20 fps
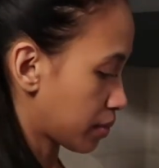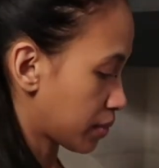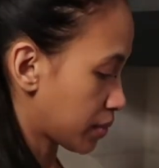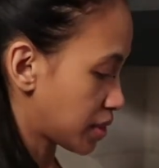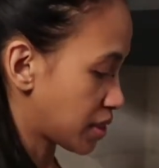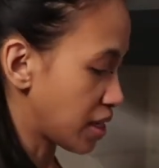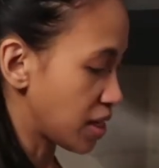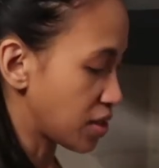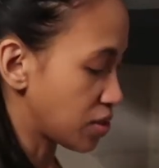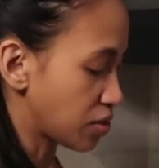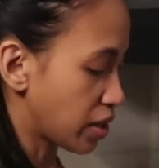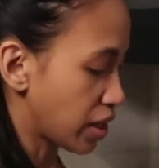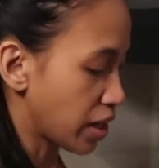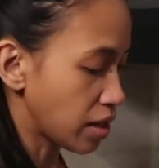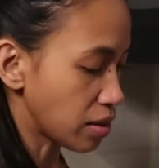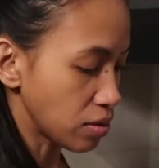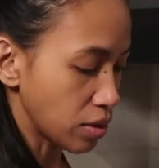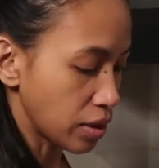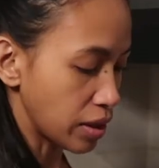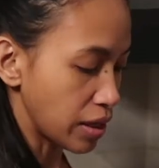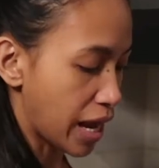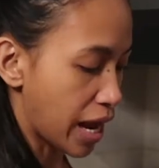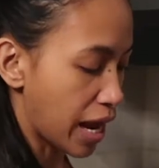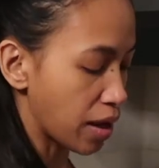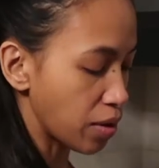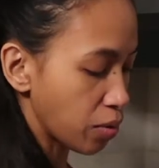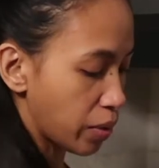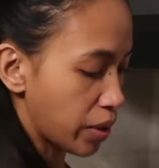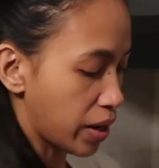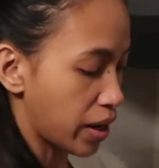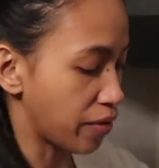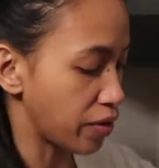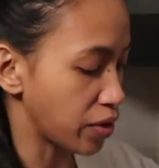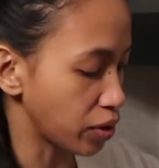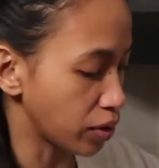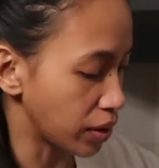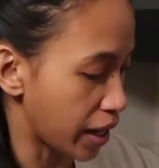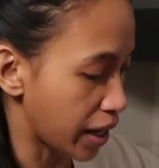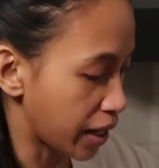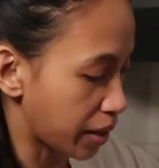seasoning. You can add whatever
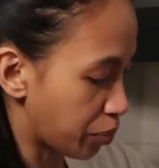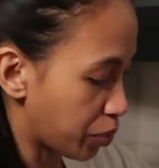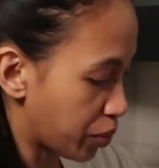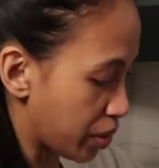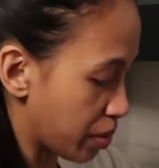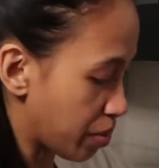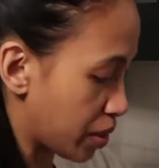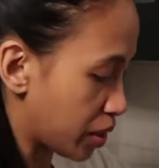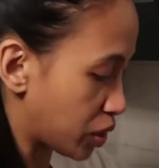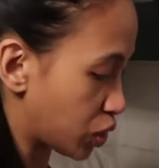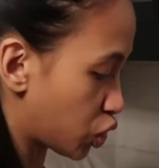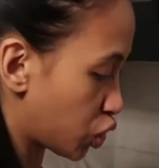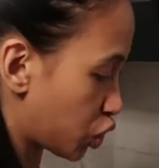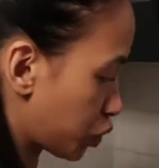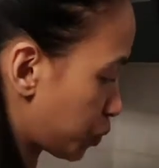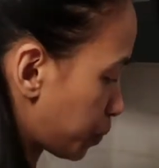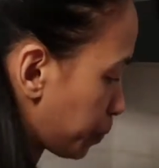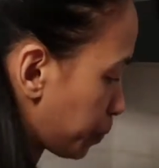you like, pretty much.